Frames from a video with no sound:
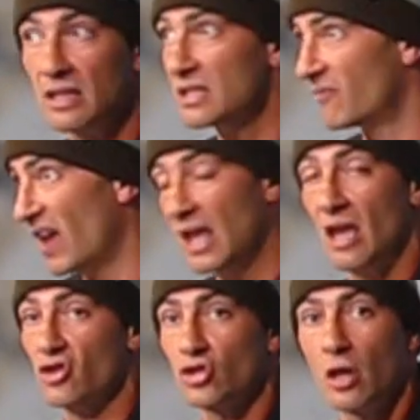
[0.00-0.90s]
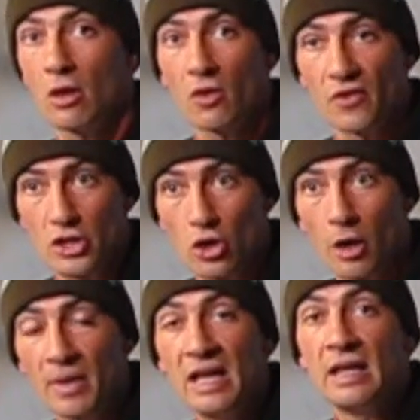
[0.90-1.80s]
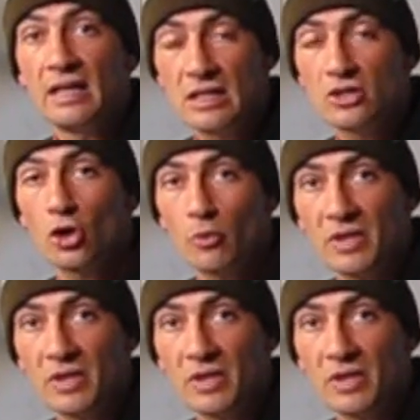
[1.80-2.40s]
he's vacationed all over Europe. He told